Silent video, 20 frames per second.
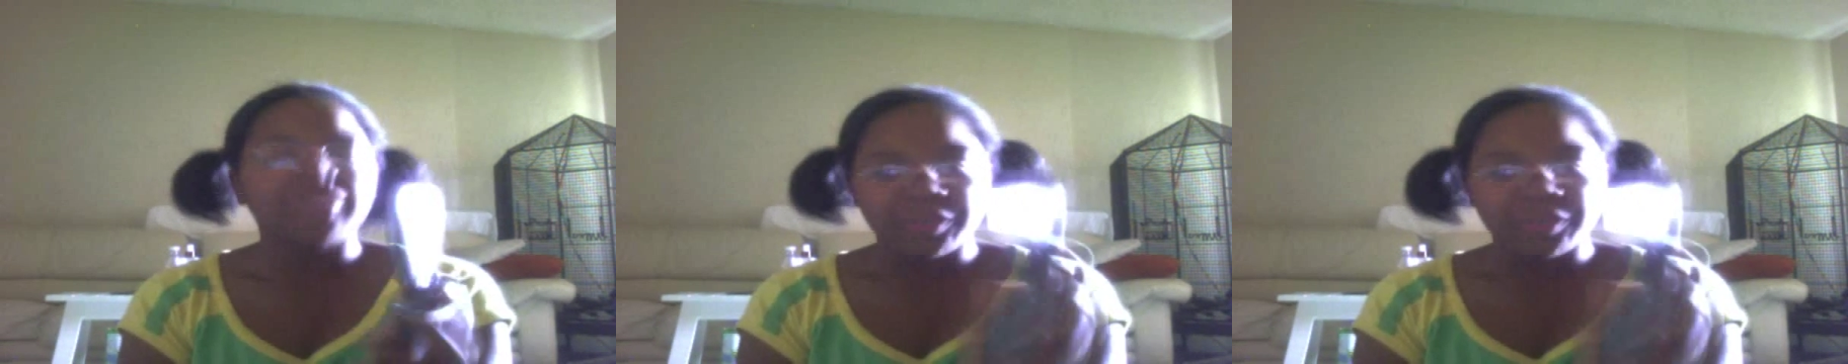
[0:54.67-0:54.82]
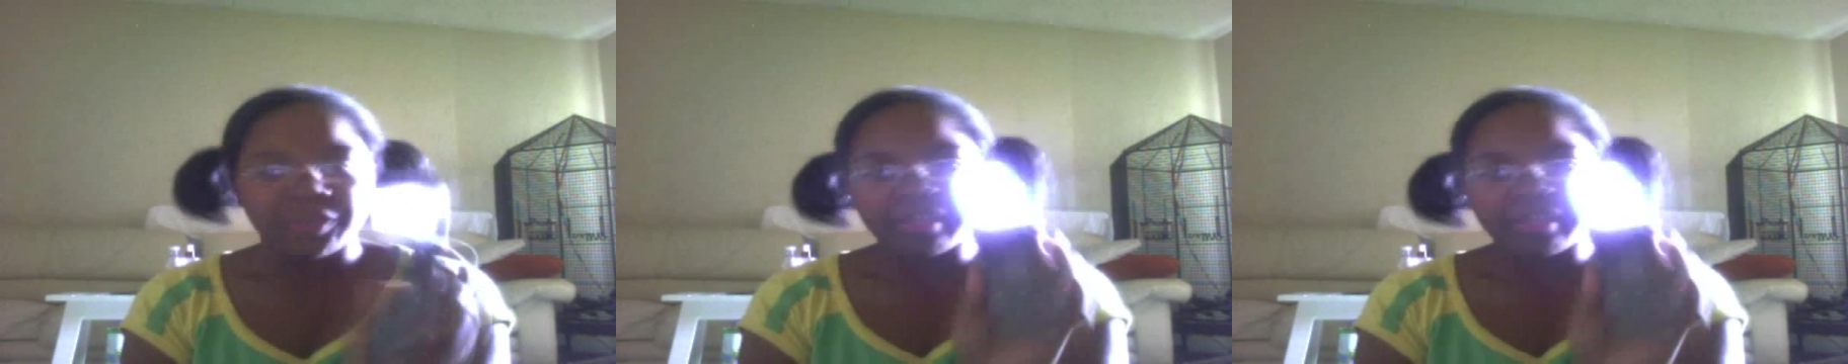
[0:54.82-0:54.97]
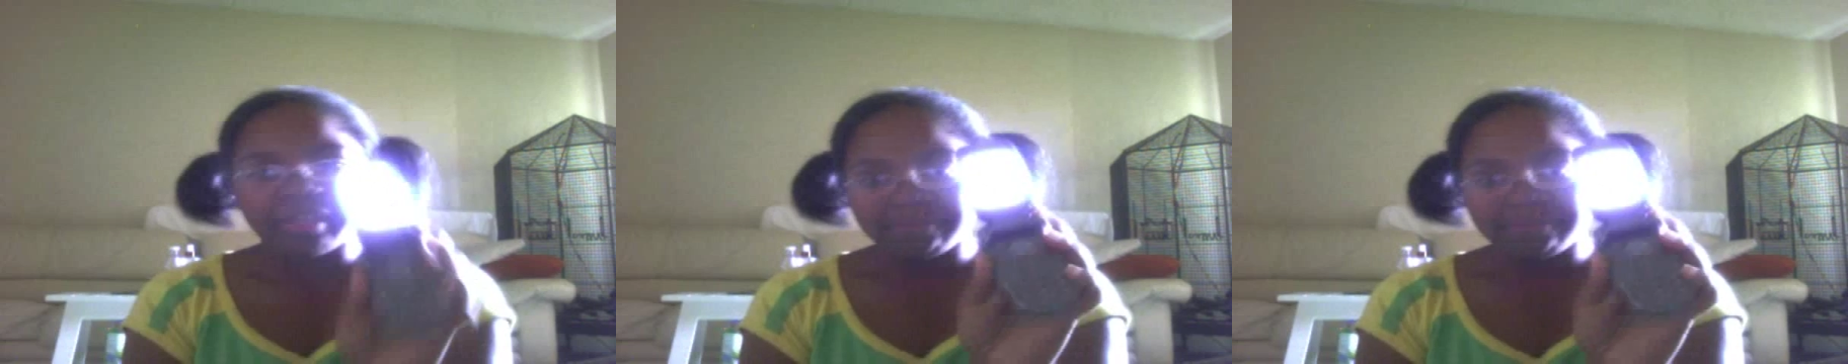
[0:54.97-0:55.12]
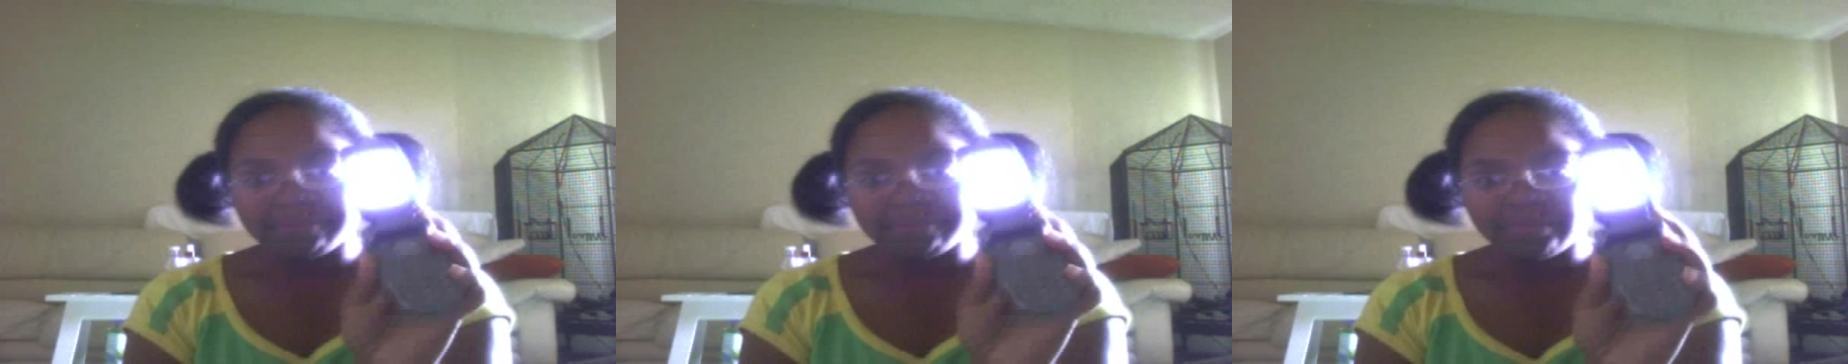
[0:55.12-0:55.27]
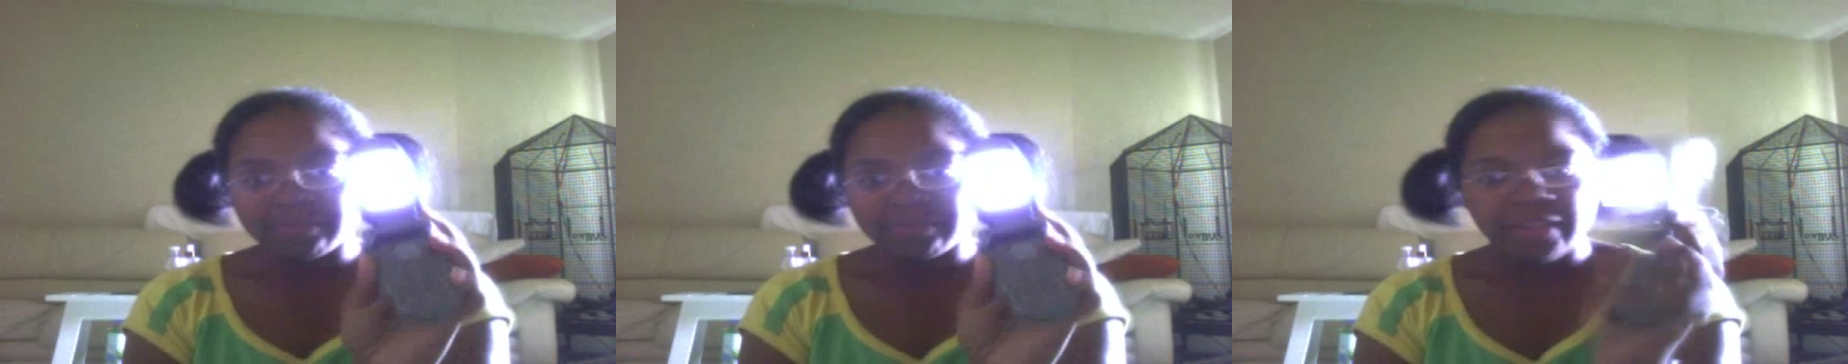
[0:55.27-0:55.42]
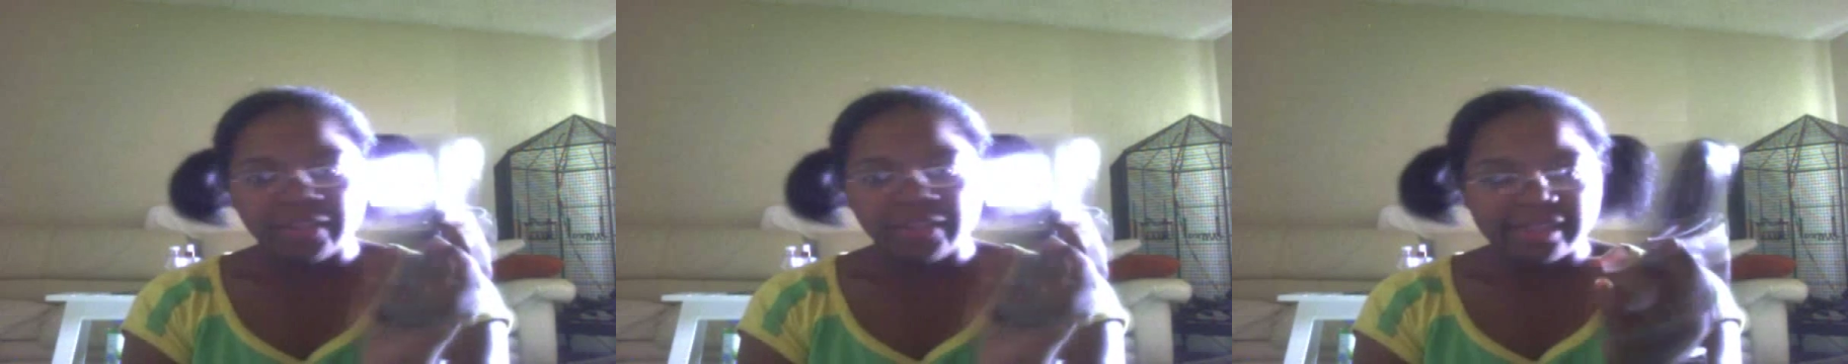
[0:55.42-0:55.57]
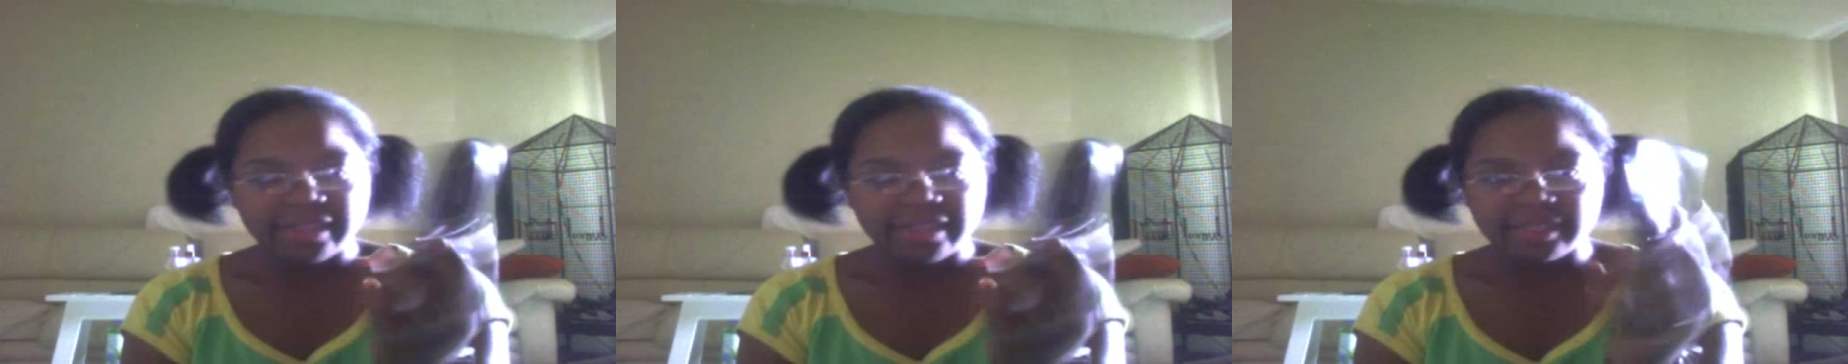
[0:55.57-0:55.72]
20. You
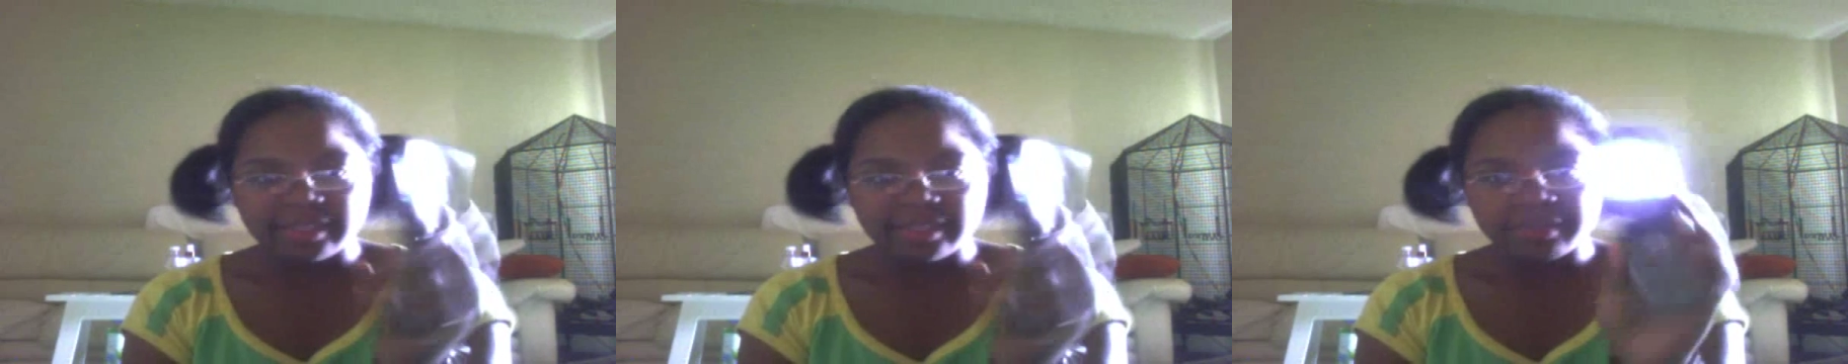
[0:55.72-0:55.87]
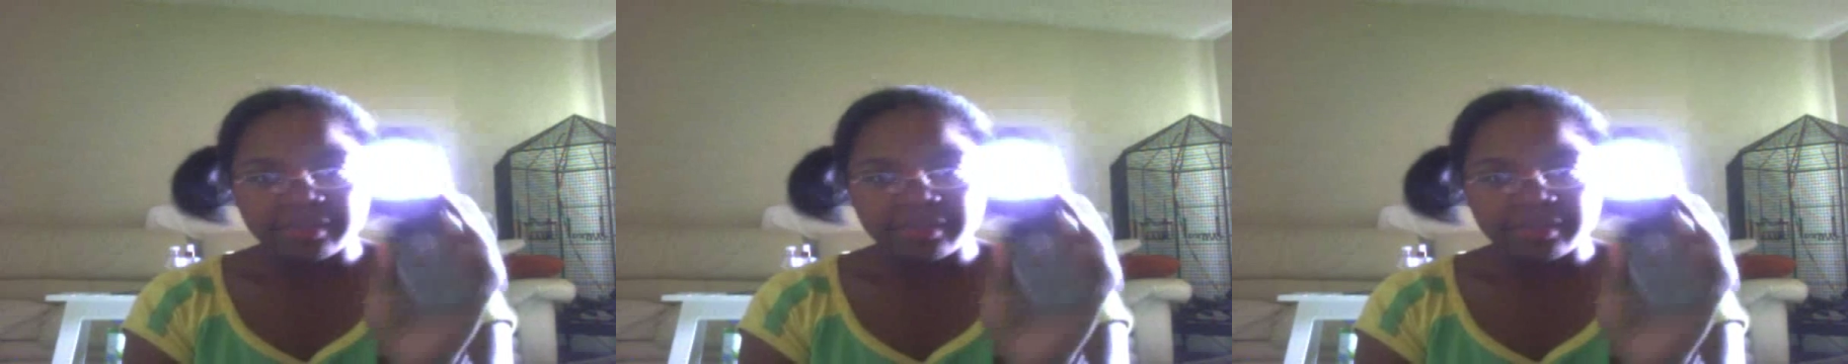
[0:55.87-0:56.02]
can't see,